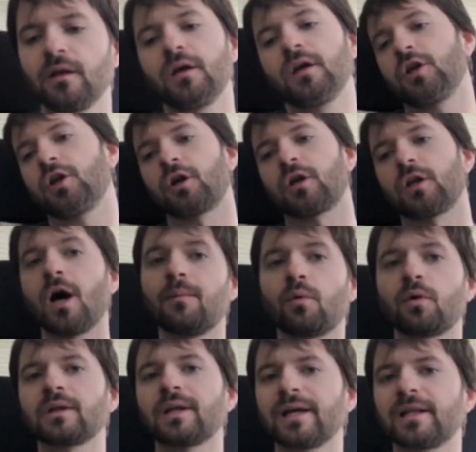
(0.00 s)
you're a lot
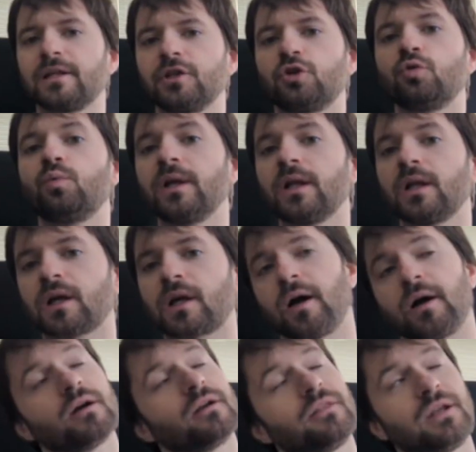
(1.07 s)
more likely to wheel a
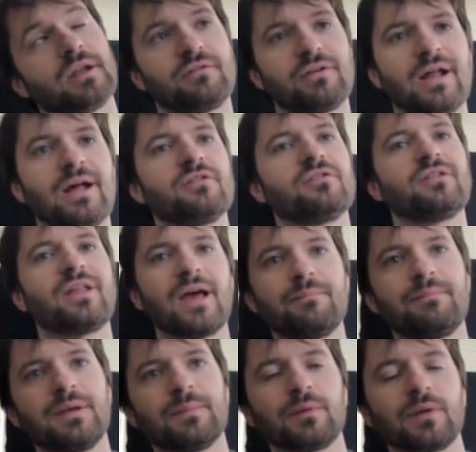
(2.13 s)
card than if it has 10
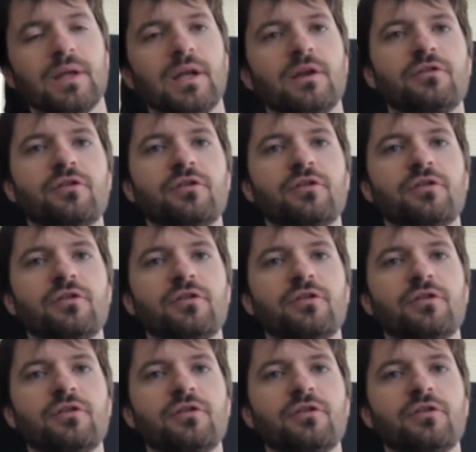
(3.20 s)
people in it.